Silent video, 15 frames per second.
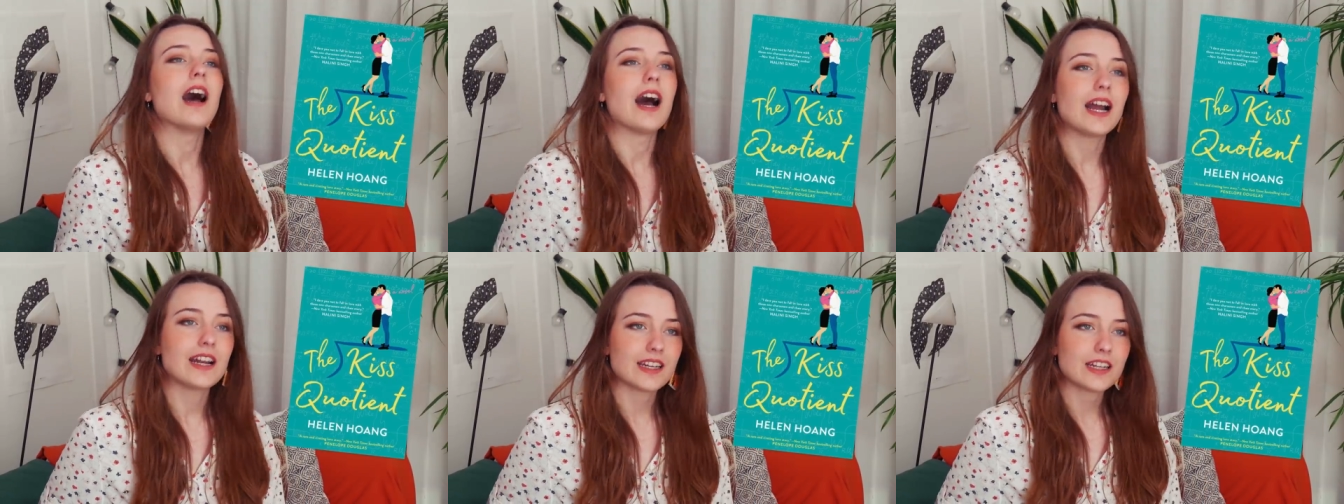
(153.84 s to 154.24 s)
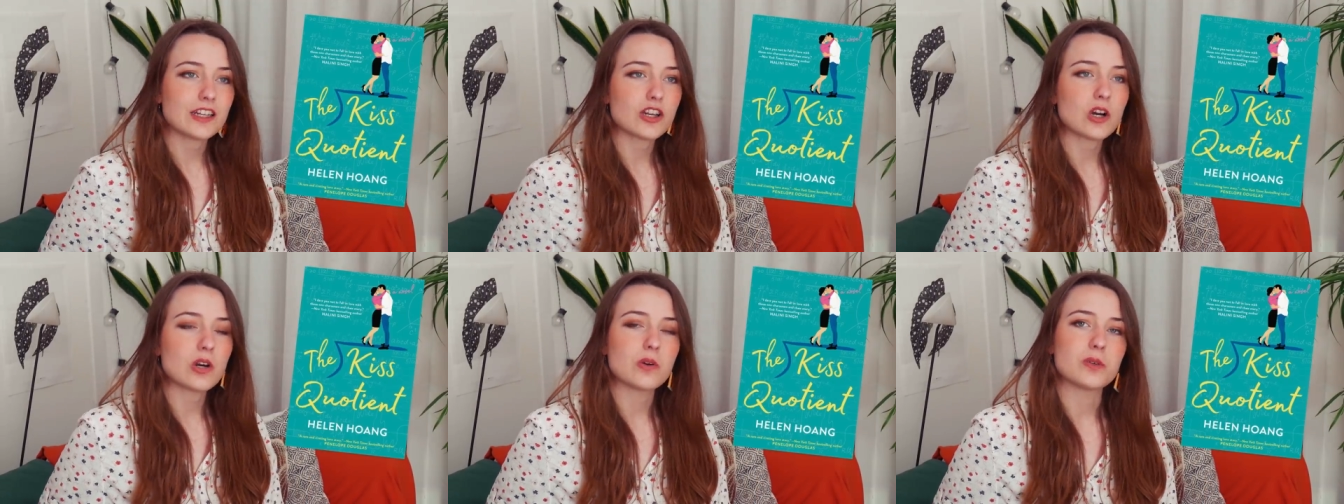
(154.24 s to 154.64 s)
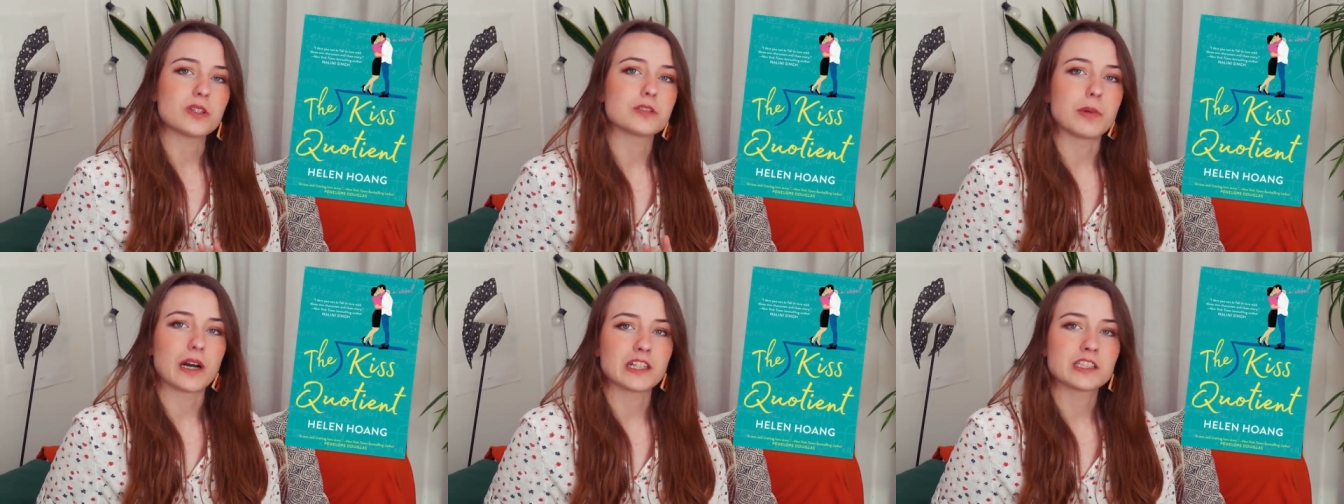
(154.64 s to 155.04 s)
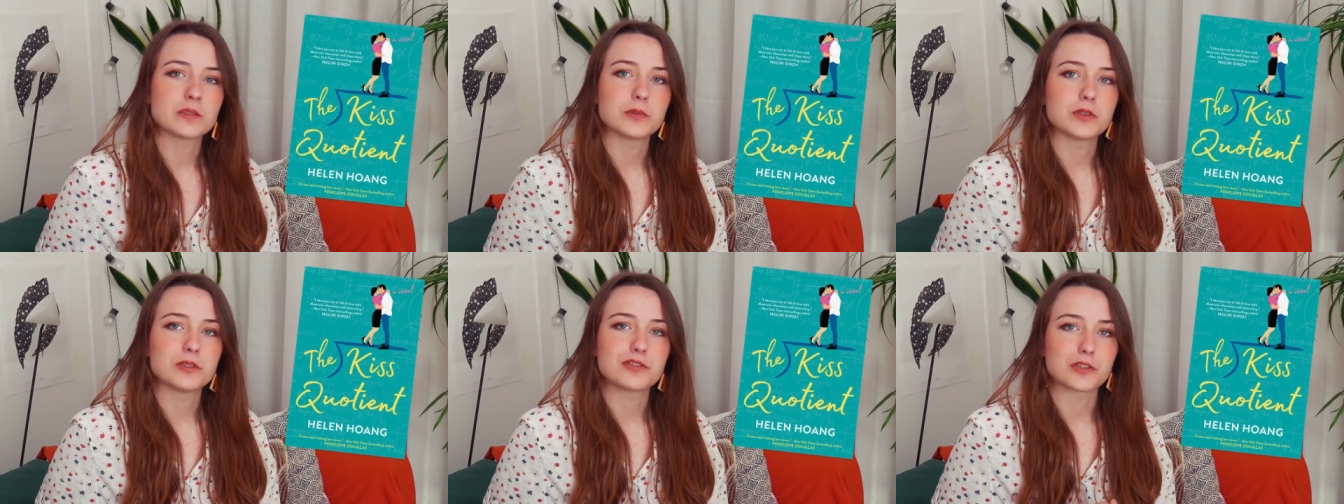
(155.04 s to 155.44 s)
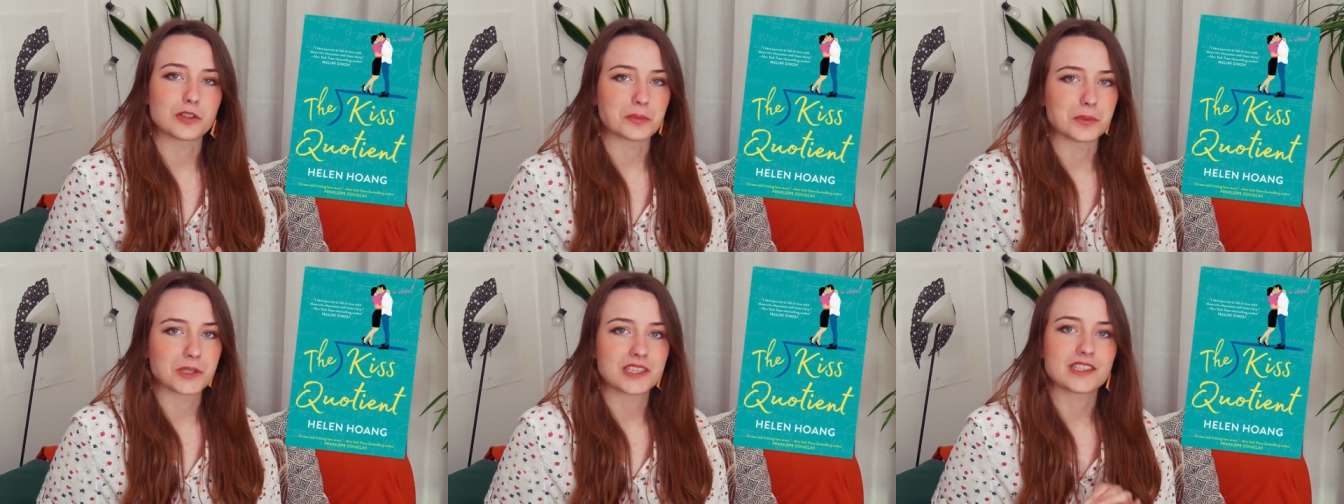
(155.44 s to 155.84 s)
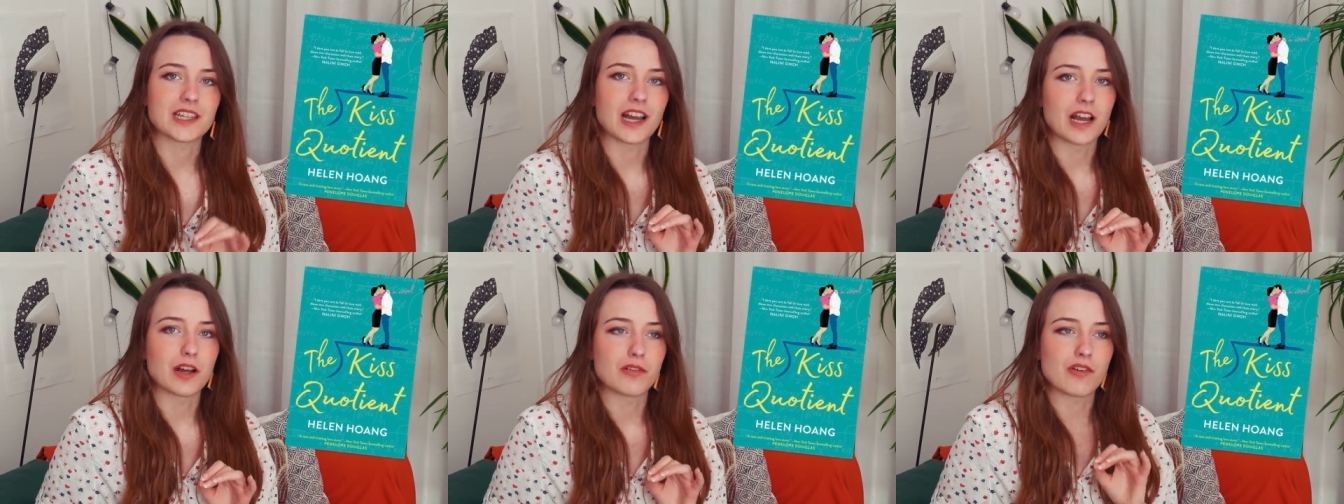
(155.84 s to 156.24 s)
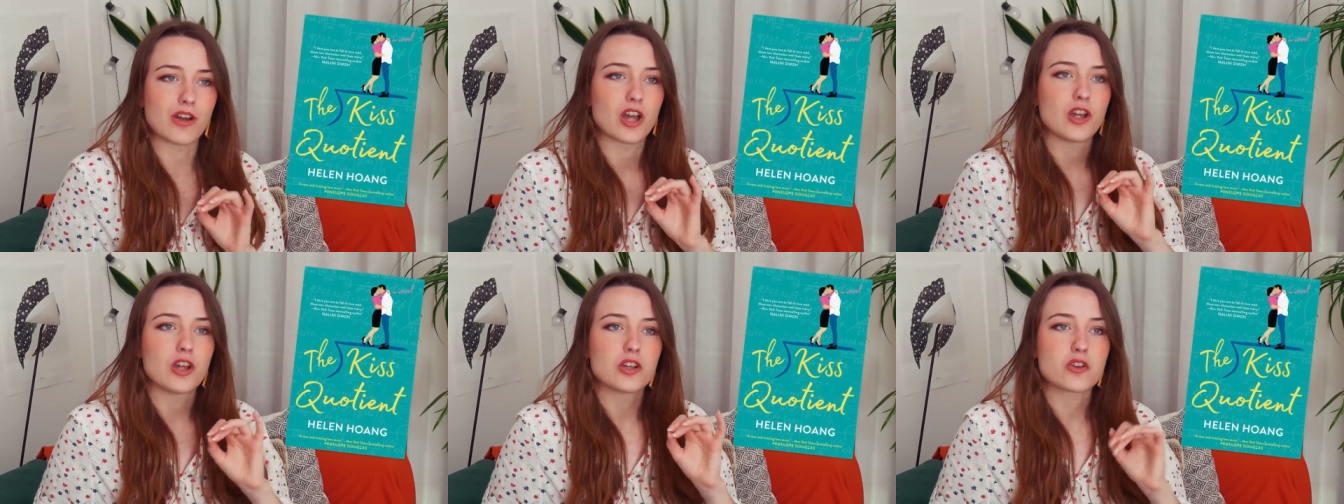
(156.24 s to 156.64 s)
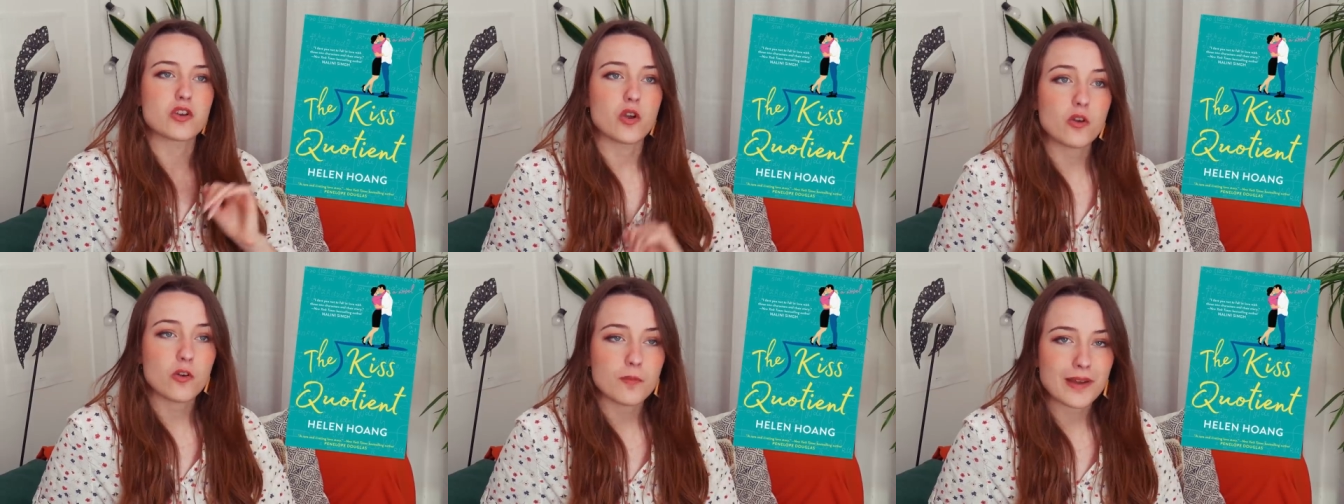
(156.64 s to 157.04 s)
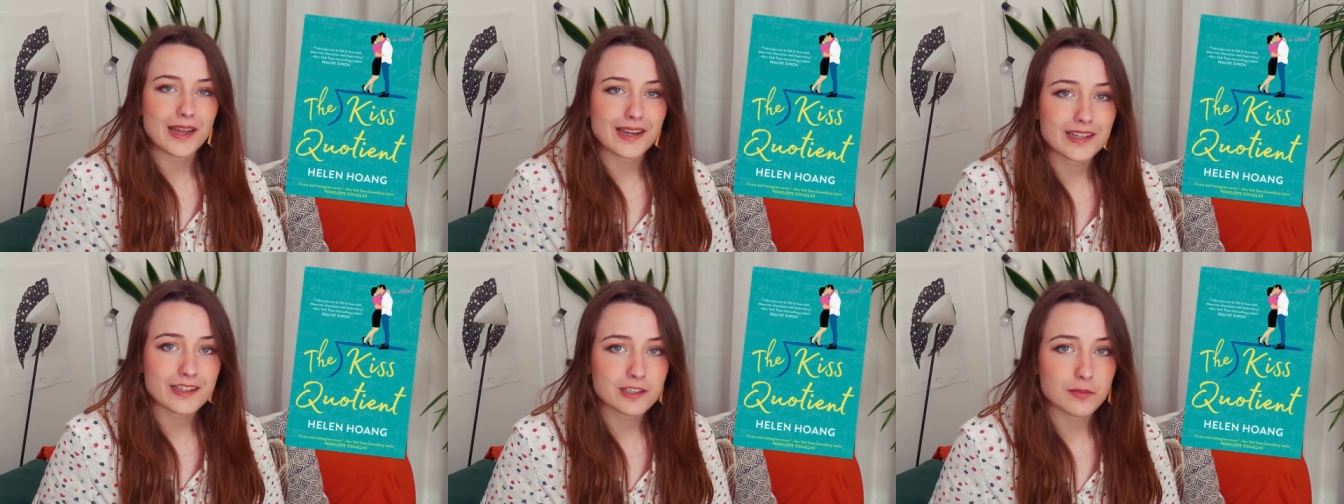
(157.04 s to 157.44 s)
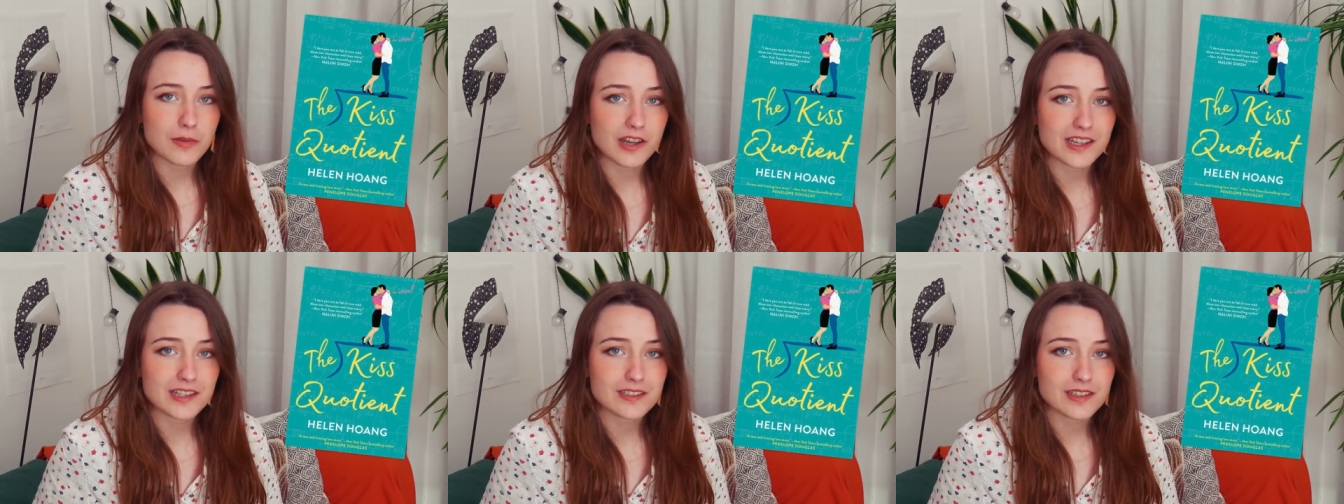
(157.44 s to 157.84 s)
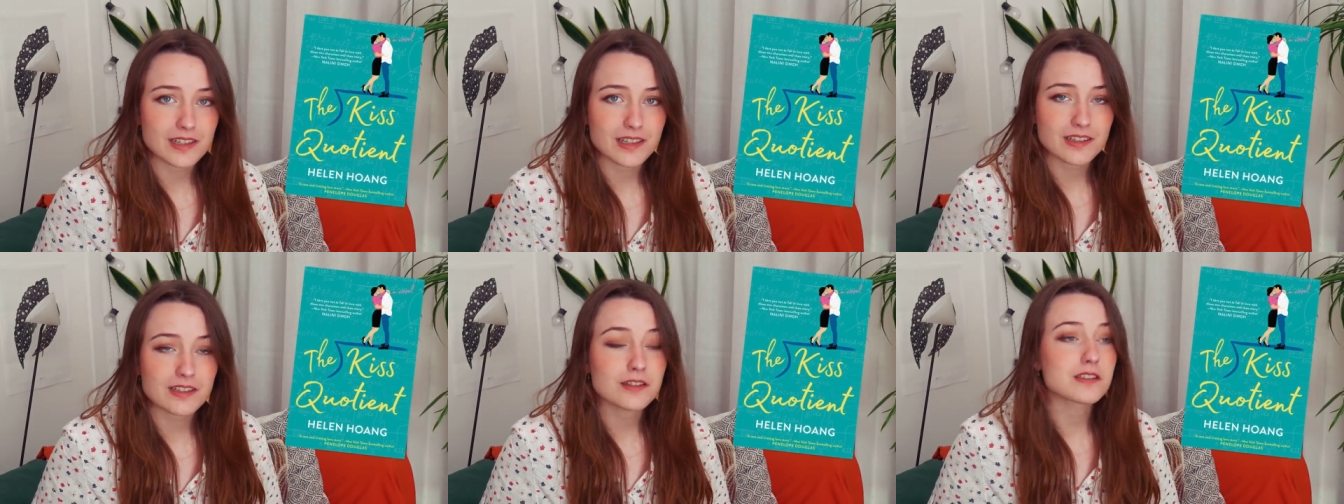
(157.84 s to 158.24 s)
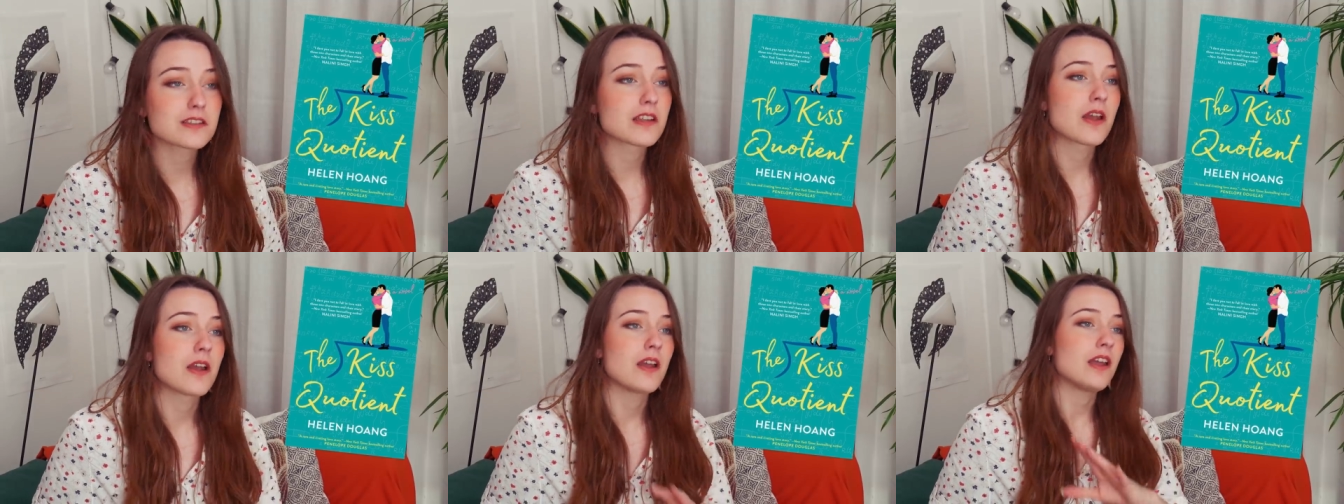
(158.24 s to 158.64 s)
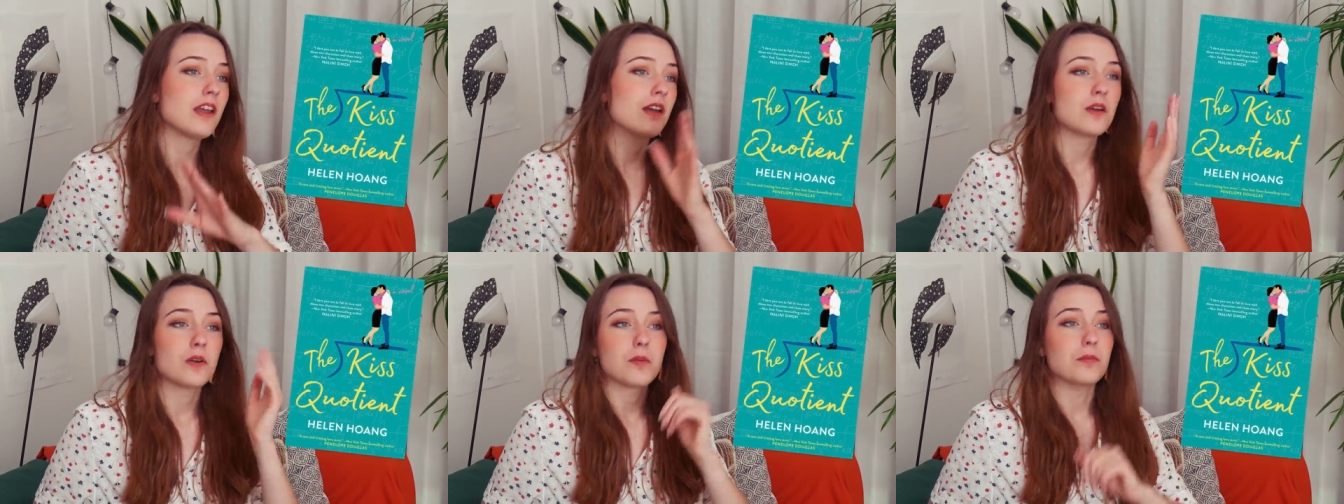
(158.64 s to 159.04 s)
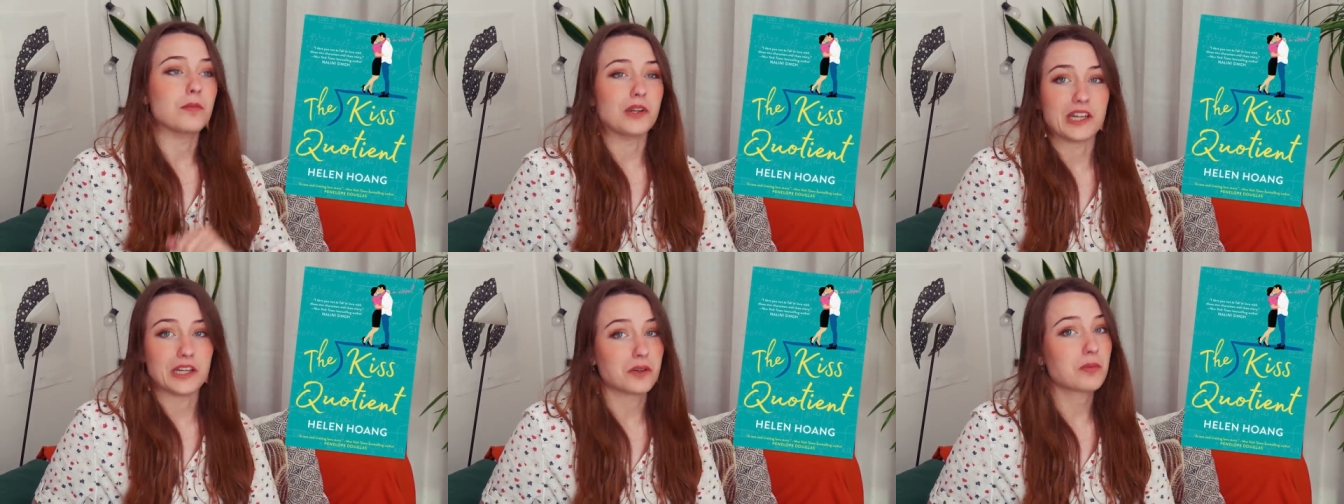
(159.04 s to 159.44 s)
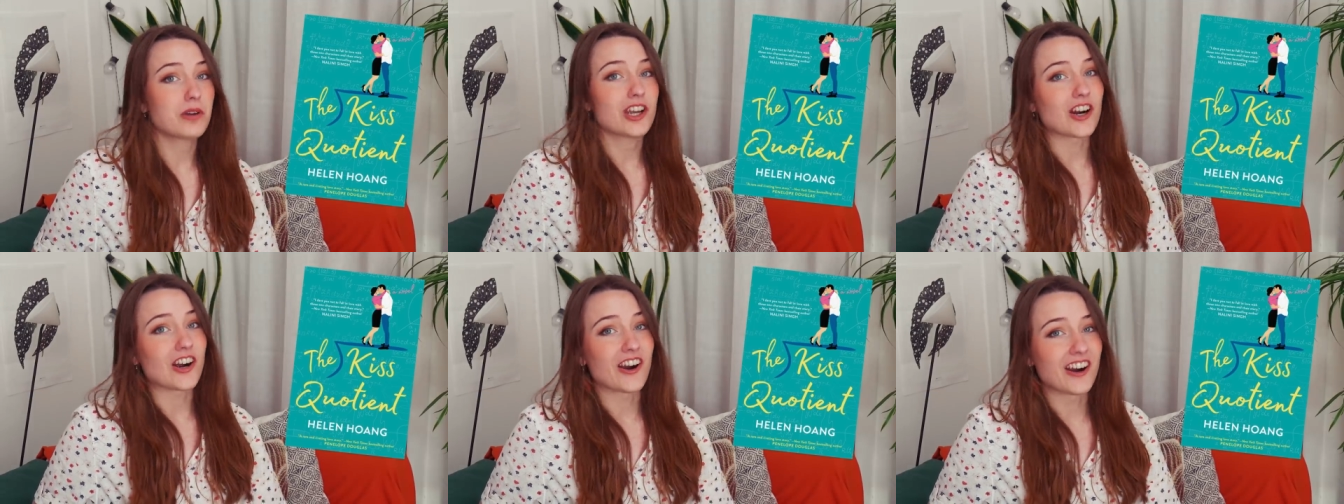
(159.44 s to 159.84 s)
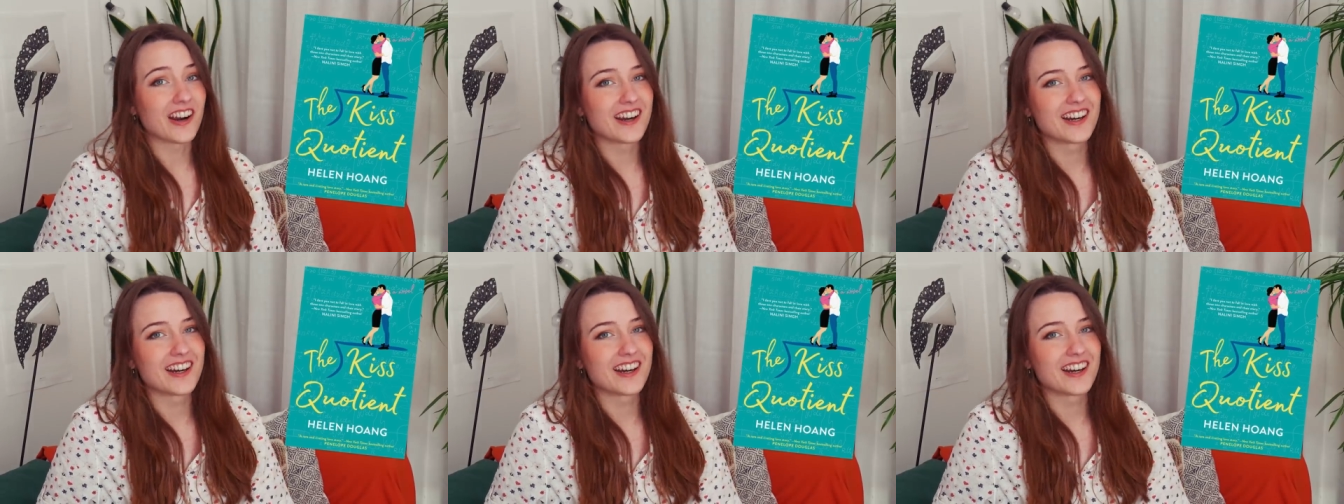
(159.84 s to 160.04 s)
I didn't know it was possible for a book to have too many smutty scenes, but here we are.